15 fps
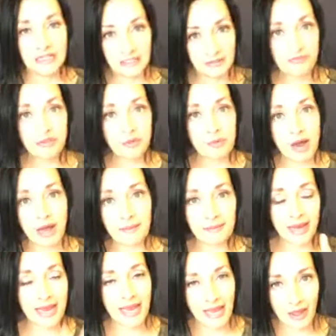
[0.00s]
if you want
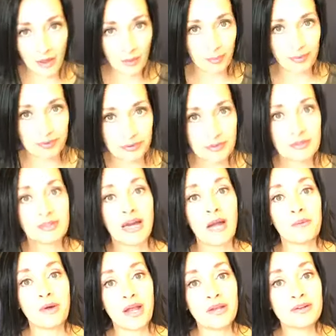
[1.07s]
my help,
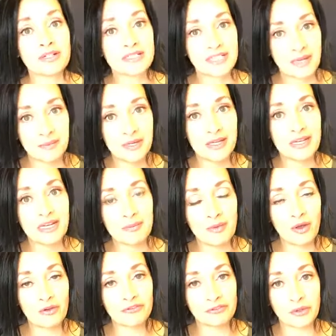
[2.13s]
I want you to send me an
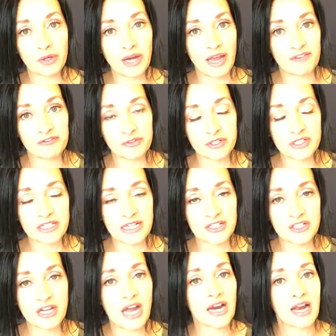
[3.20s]
email, flora at
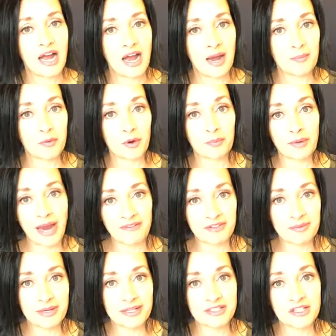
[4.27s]
florasage.com, or
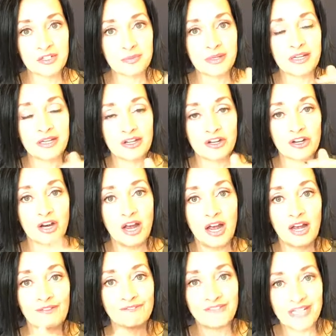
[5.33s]
private message me here
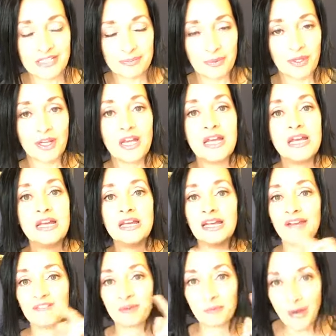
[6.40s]
on Facebook.
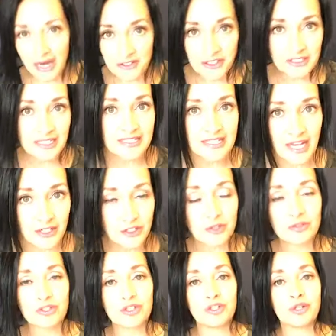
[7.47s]
If you're watching this on
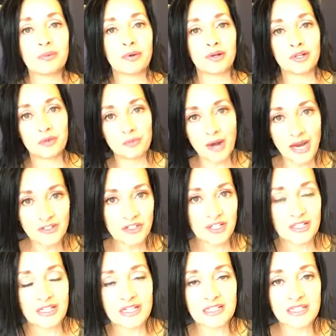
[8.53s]
YouTube or you're
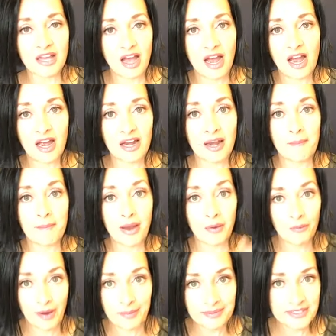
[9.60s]
watching this on my
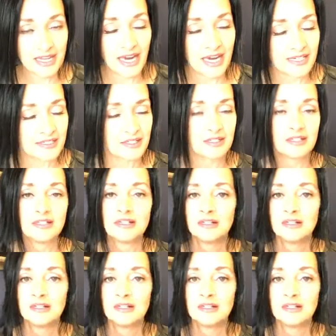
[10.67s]
website,